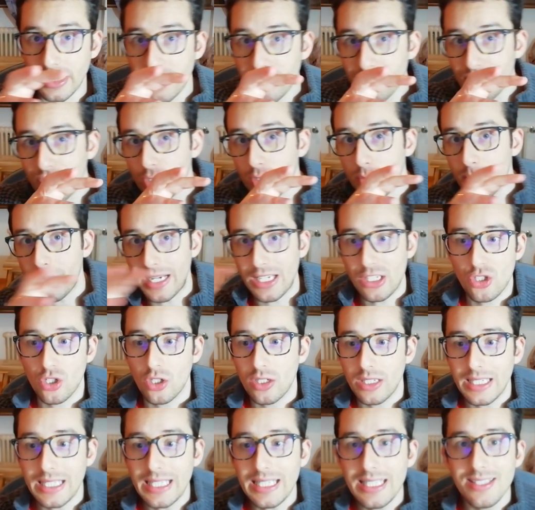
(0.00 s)

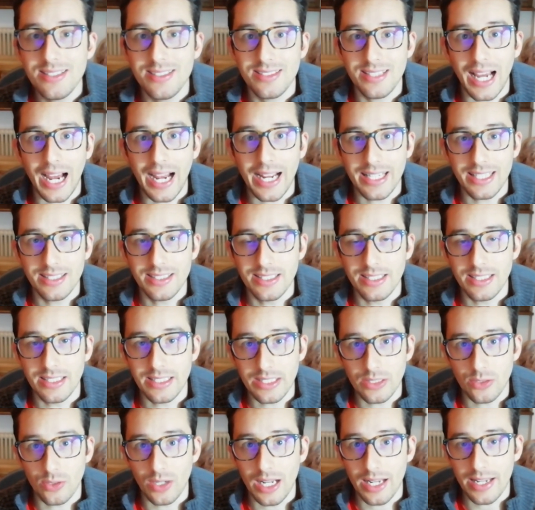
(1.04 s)
information inside the
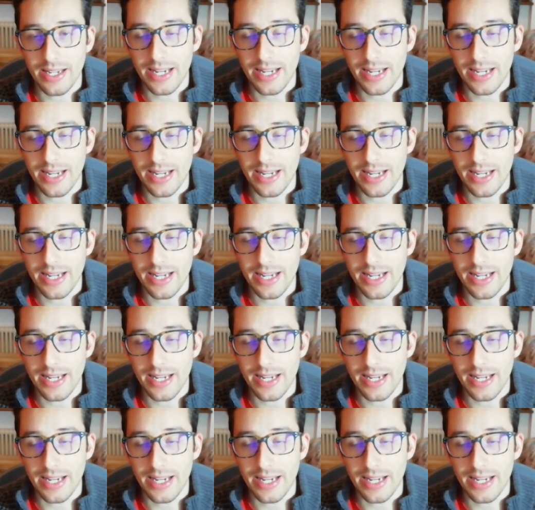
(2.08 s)
neural